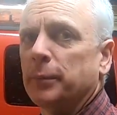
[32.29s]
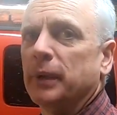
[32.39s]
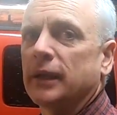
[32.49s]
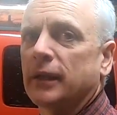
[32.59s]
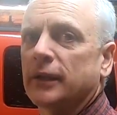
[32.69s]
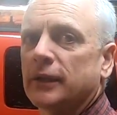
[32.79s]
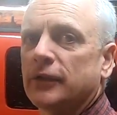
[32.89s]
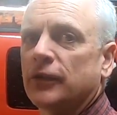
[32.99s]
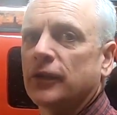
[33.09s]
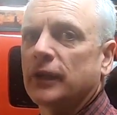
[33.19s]

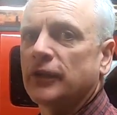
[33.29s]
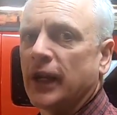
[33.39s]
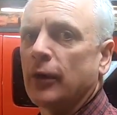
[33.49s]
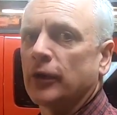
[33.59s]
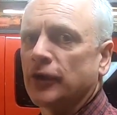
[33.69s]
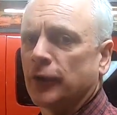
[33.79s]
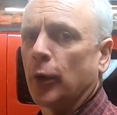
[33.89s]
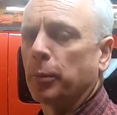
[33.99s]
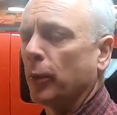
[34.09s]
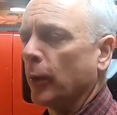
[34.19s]
because the sound is
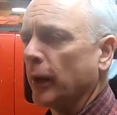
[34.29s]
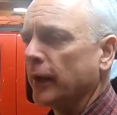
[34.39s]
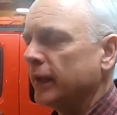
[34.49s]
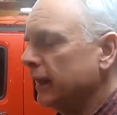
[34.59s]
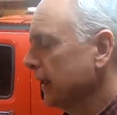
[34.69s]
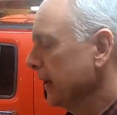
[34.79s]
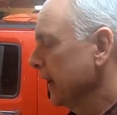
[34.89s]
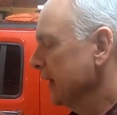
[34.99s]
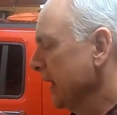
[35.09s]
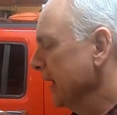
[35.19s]
so poor
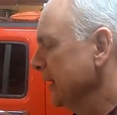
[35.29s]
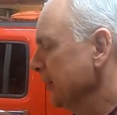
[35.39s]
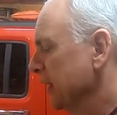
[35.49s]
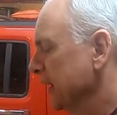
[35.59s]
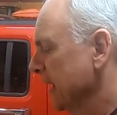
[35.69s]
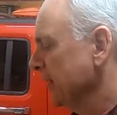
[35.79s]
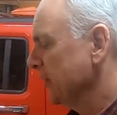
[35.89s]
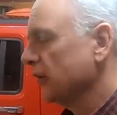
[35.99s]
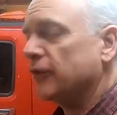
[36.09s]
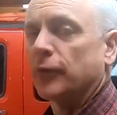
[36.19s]
and any of the
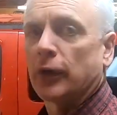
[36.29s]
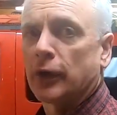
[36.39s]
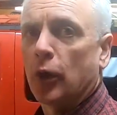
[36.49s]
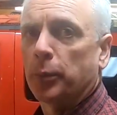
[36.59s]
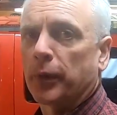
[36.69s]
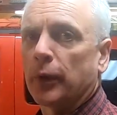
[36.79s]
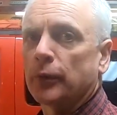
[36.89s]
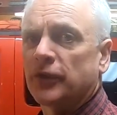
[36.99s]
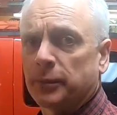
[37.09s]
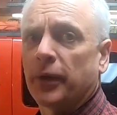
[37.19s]
cases for a
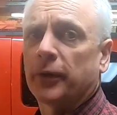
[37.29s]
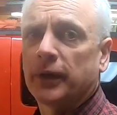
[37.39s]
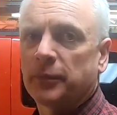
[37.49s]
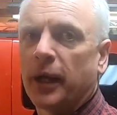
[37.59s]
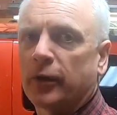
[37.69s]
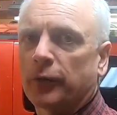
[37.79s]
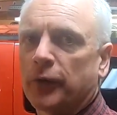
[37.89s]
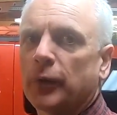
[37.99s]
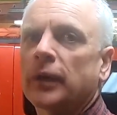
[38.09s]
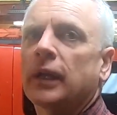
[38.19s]
GoPro smother its
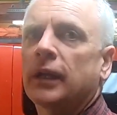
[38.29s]
microphone.